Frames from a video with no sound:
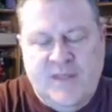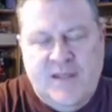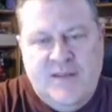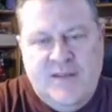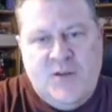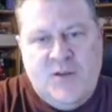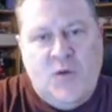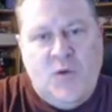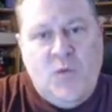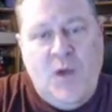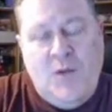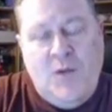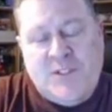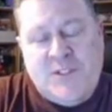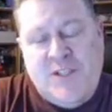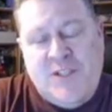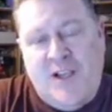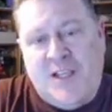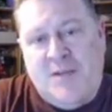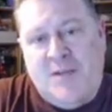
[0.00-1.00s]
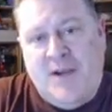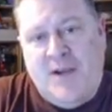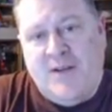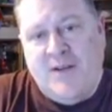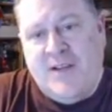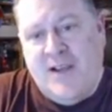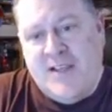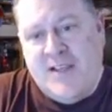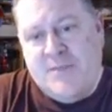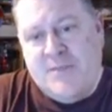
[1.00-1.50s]
So, and while we're talking about
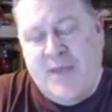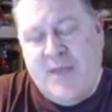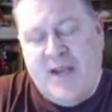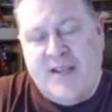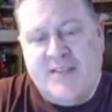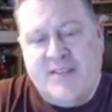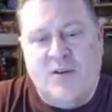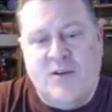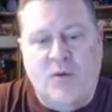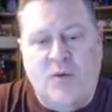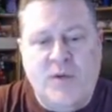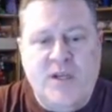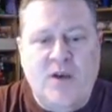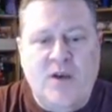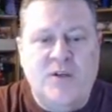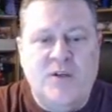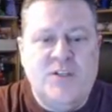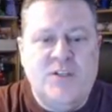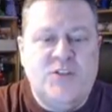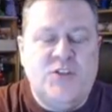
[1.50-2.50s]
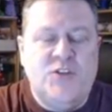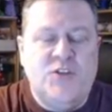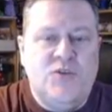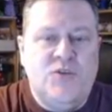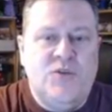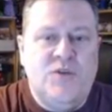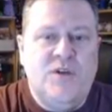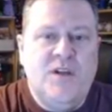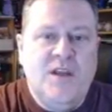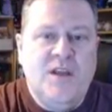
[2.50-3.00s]
cosmetics, so we know in
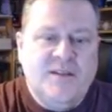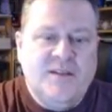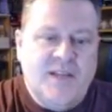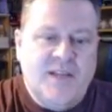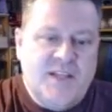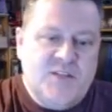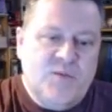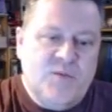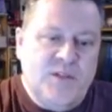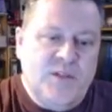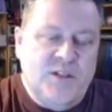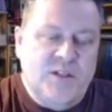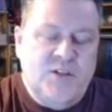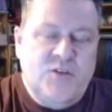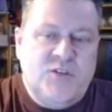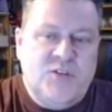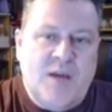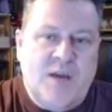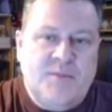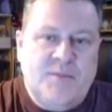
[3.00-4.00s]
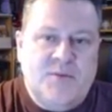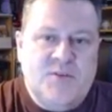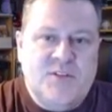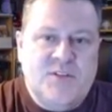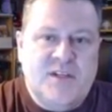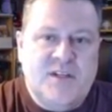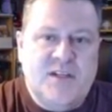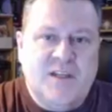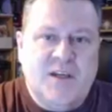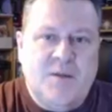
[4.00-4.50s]
June that's when the new chapter is
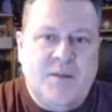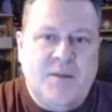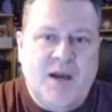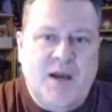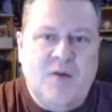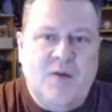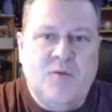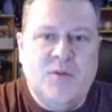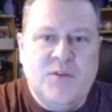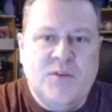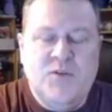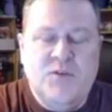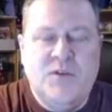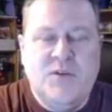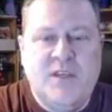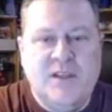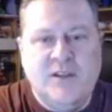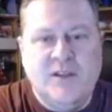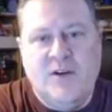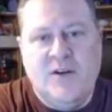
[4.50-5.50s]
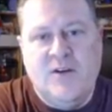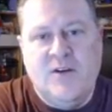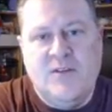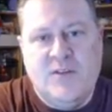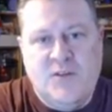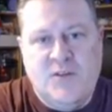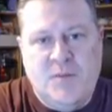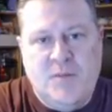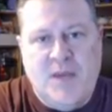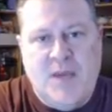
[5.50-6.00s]
going to come out with the new killer,
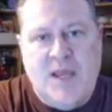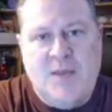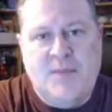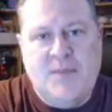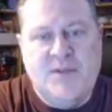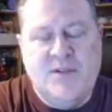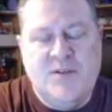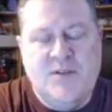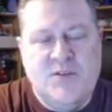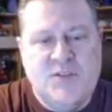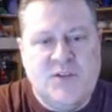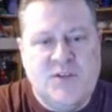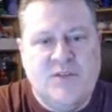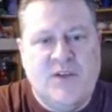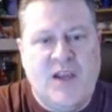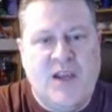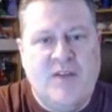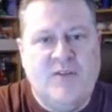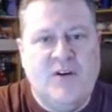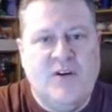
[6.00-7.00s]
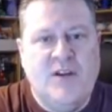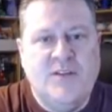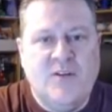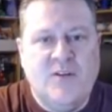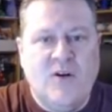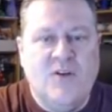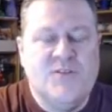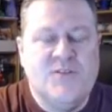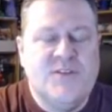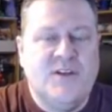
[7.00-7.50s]
the new map, and the new survivor. And they're
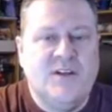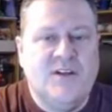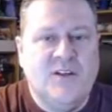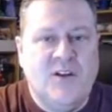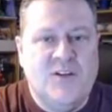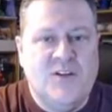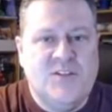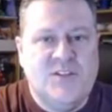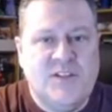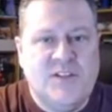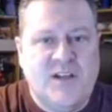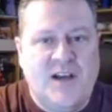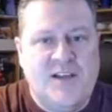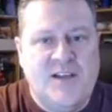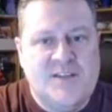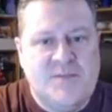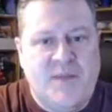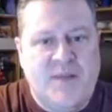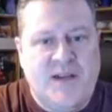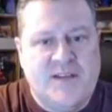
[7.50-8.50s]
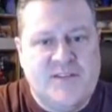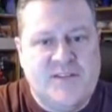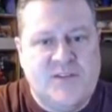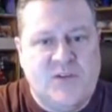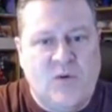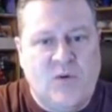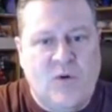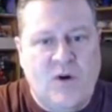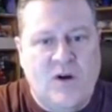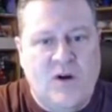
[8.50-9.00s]
also going to launch the cosmetic
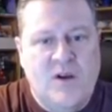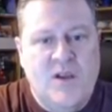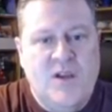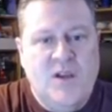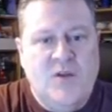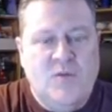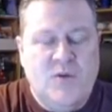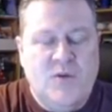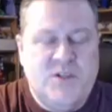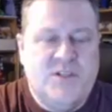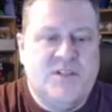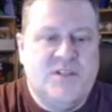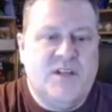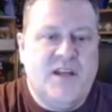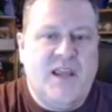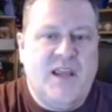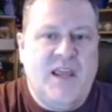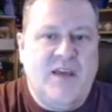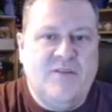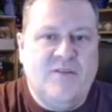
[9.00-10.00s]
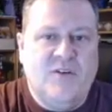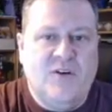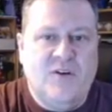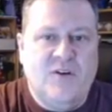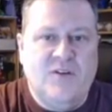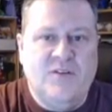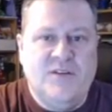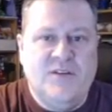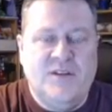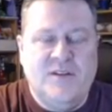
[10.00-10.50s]
store, which is going to have
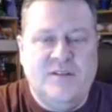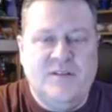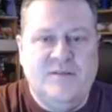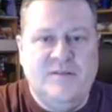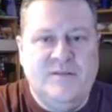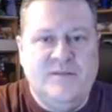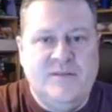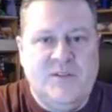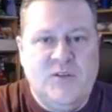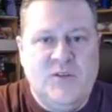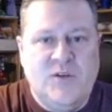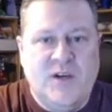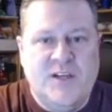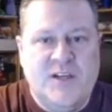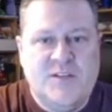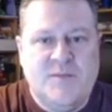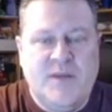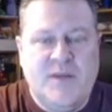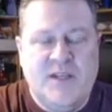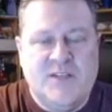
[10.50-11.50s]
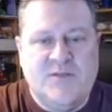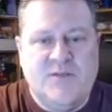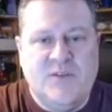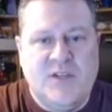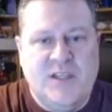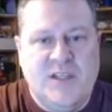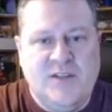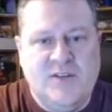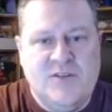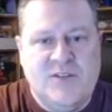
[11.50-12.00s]
all the new cosmetics for
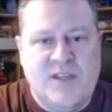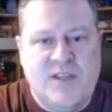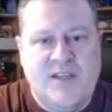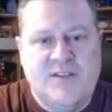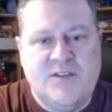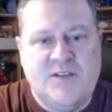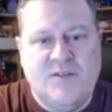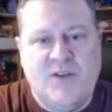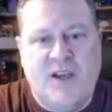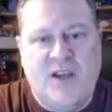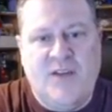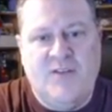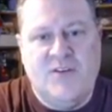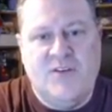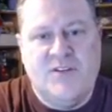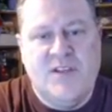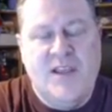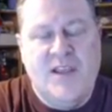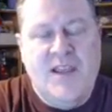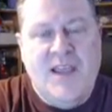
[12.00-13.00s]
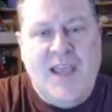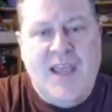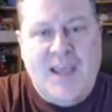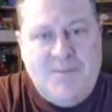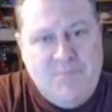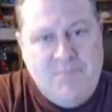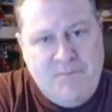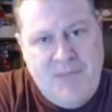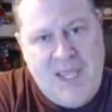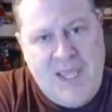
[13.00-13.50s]
killers and survivors,
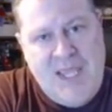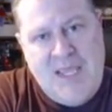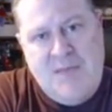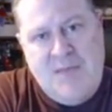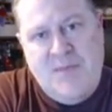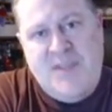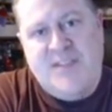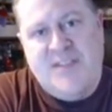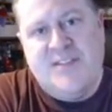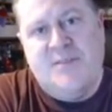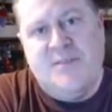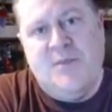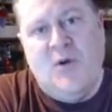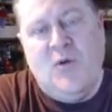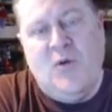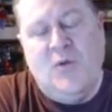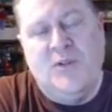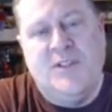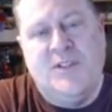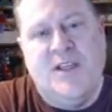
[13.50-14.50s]
and maybe some old